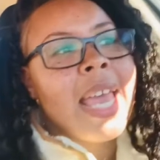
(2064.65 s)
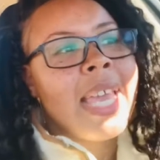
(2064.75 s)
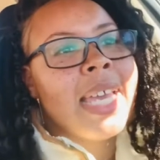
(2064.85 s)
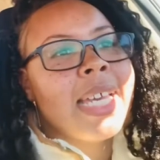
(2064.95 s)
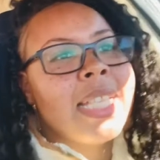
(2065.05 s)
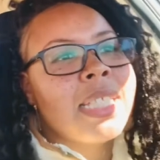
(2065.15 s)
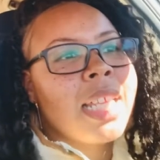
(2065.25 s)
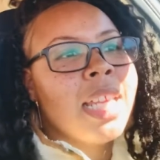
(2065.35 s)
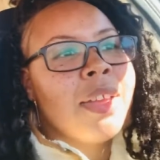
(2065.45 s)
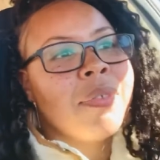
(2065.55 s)

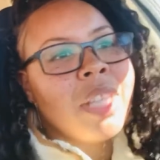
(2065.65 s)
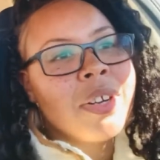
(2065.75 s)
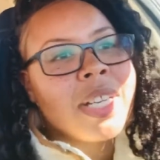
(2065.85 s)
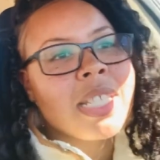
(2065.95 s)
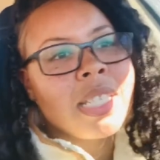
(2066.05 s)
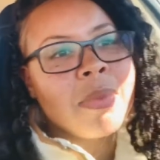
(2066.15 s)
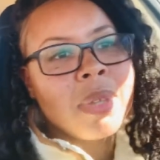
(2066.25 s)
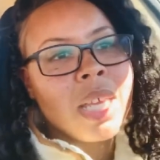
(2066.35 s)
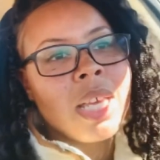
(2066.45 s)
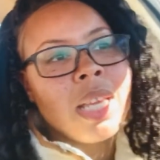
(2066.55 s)
and if there is
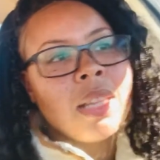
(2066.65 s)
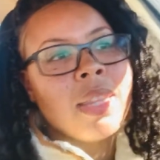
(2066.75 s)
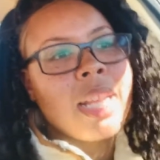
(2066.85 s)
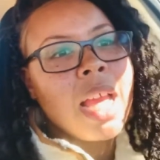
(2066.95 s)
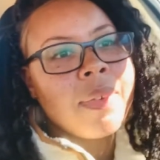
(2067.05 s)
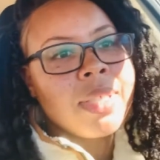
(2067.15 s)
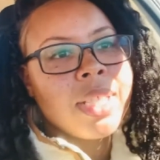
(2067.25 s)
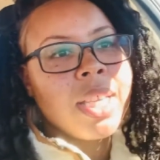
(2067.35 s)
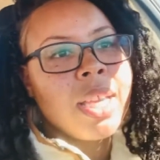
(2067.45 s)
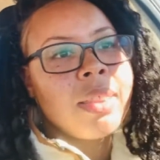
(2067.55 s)
something that I've
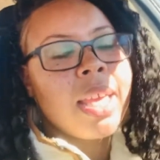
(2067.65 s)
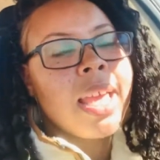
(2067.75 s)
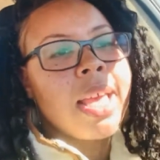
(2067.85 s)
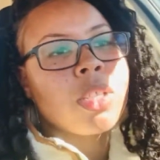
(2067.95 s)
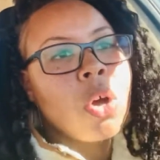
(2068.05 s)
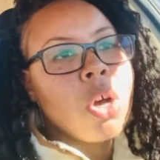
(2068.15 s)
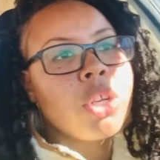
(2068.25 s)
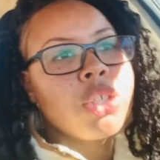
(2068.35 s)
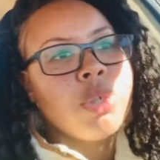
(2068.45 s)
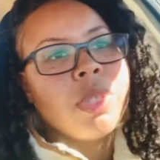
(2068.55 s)
said that has
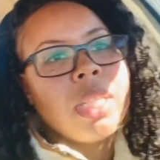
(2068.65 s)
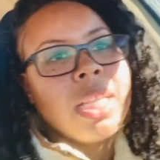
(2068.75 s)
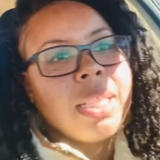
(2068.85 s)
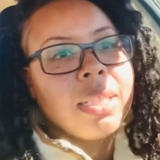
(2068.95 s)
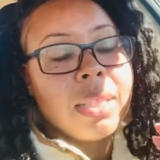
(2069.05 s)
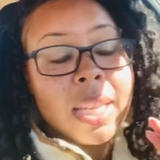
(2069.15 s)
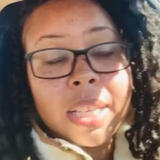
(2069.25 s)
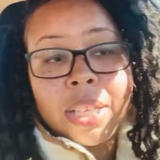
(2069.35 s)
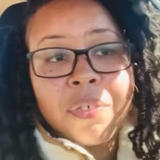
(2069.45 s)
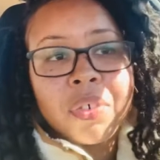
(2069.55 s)
caused you to
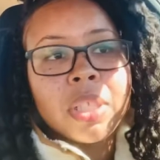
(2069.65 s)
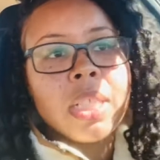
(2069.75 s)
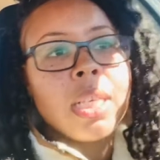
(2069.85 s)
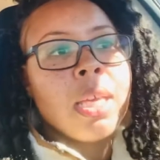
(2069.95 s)
think differently,